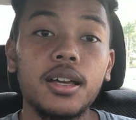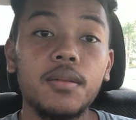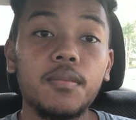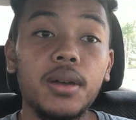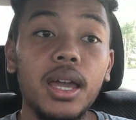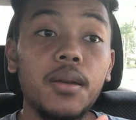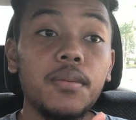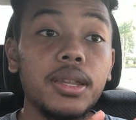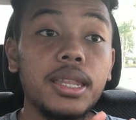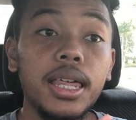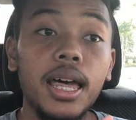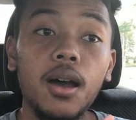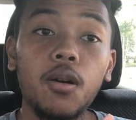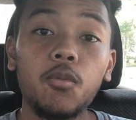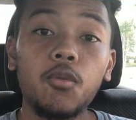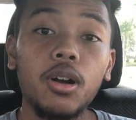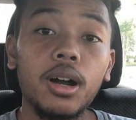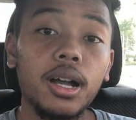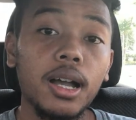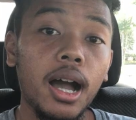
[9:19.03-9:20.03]
maybe that
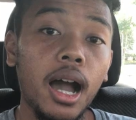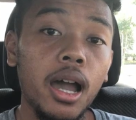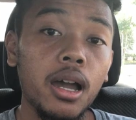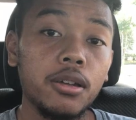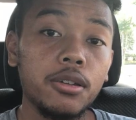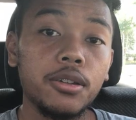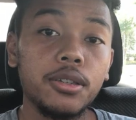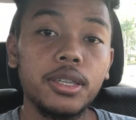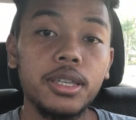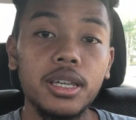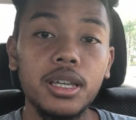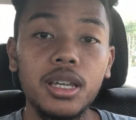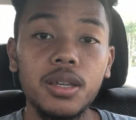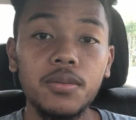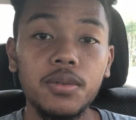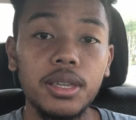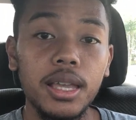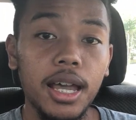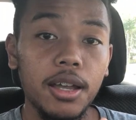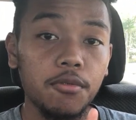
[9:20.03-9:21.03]
one guy on your
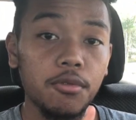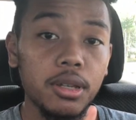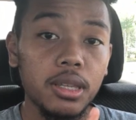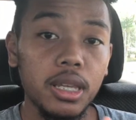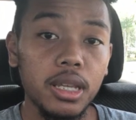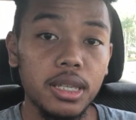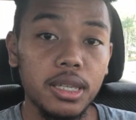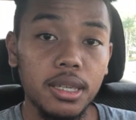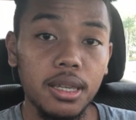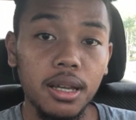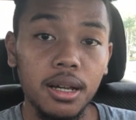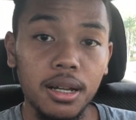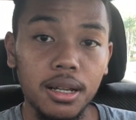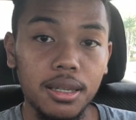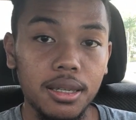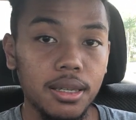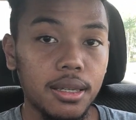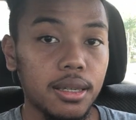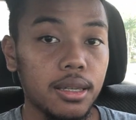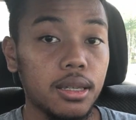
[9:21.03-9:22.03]
team that really
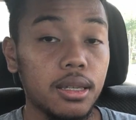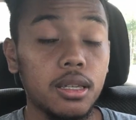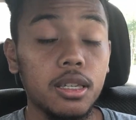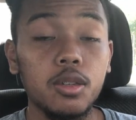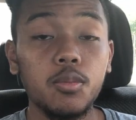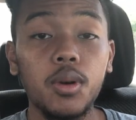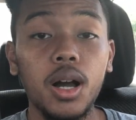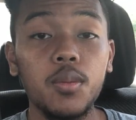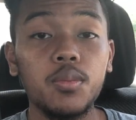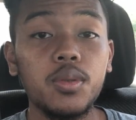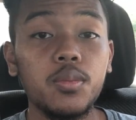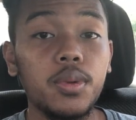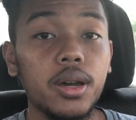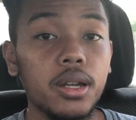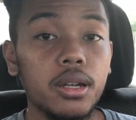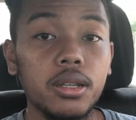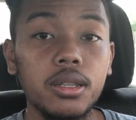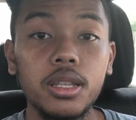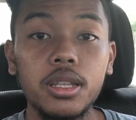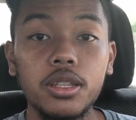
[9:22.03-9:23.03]
sucked, he might be
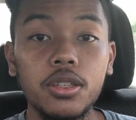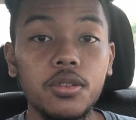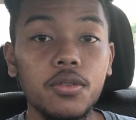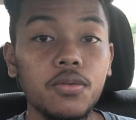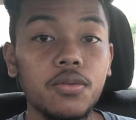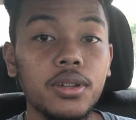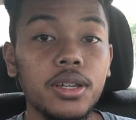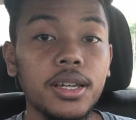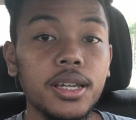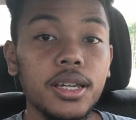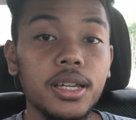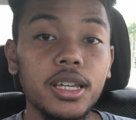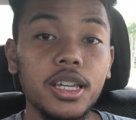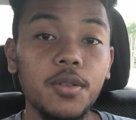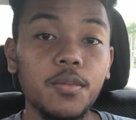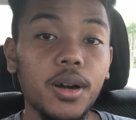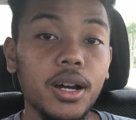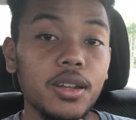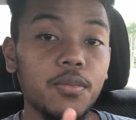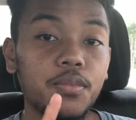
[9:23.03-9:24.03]
better than you. He
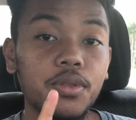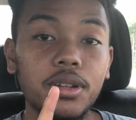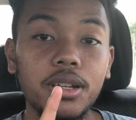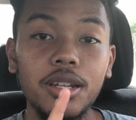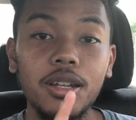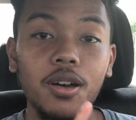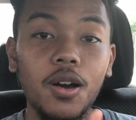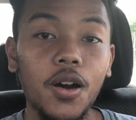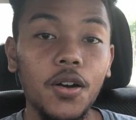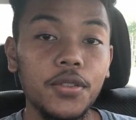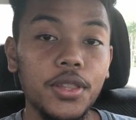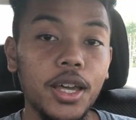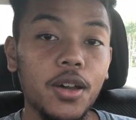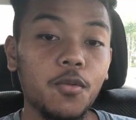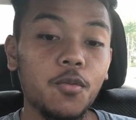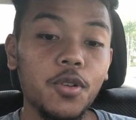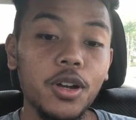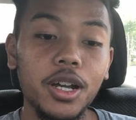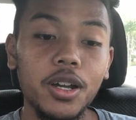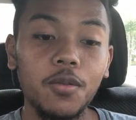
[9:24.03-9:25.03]
might have put in all
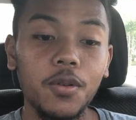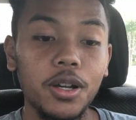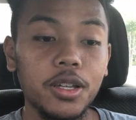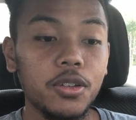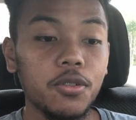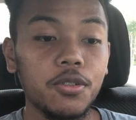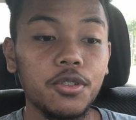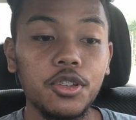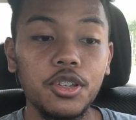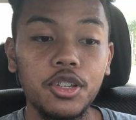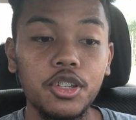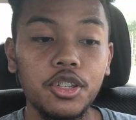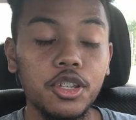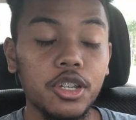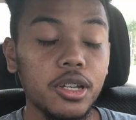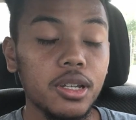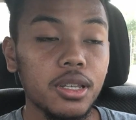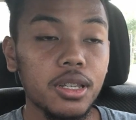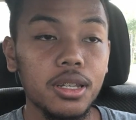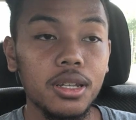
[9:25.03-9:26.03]
that work while you were just
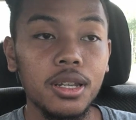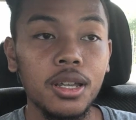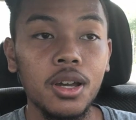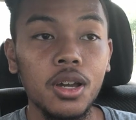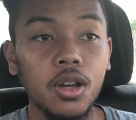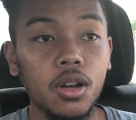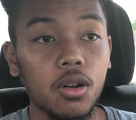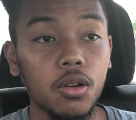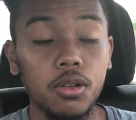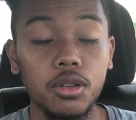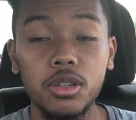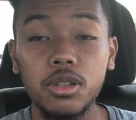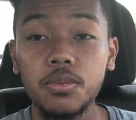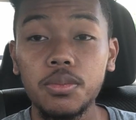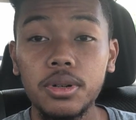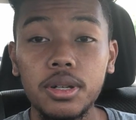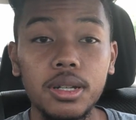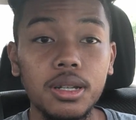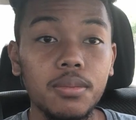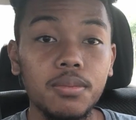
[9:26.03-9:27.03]
chilling, or you
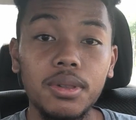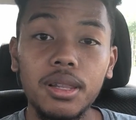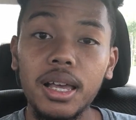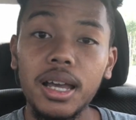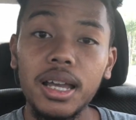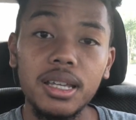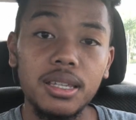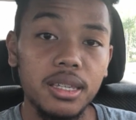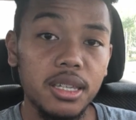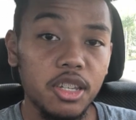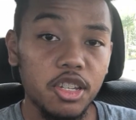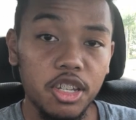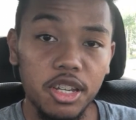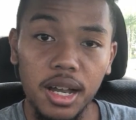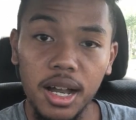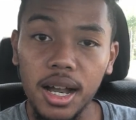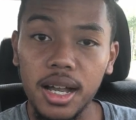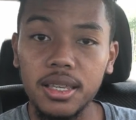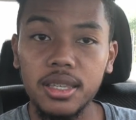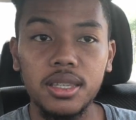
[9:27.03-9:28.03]
putting up lazy
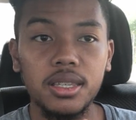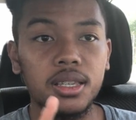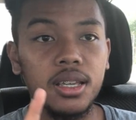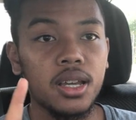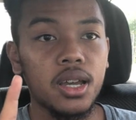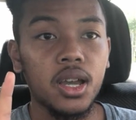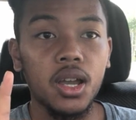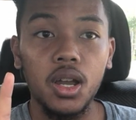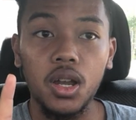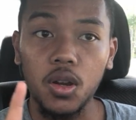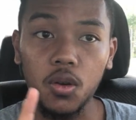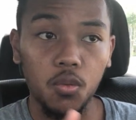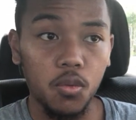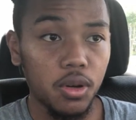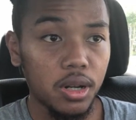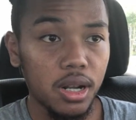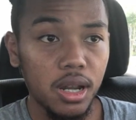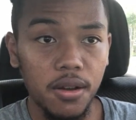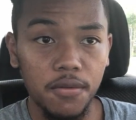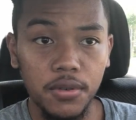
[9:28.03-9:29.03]
shots, or
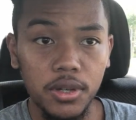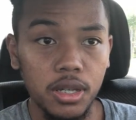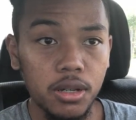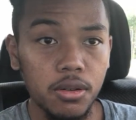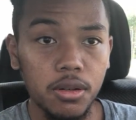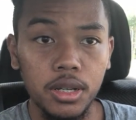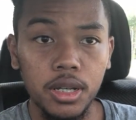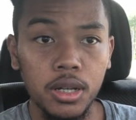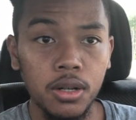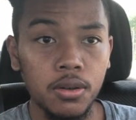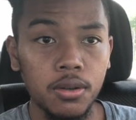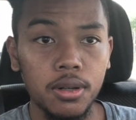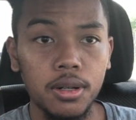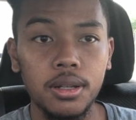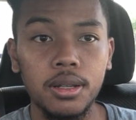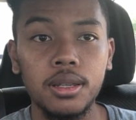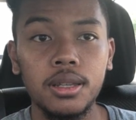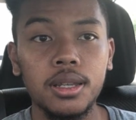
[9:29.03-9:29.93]
whatever you're doing.